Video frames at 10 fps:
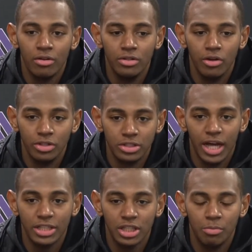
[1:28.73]
you know, these
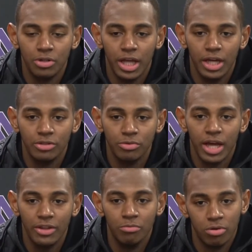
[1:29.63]
last couple of days we
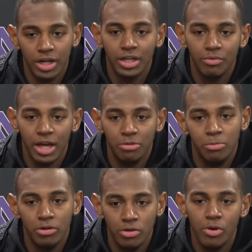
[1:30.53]
had to break and we had to
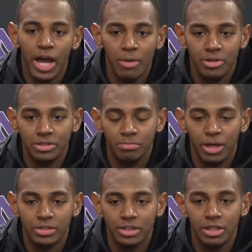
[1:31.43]
build new habits and
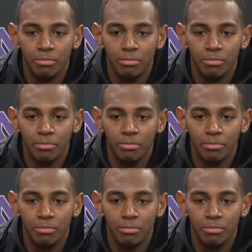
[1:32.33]
basically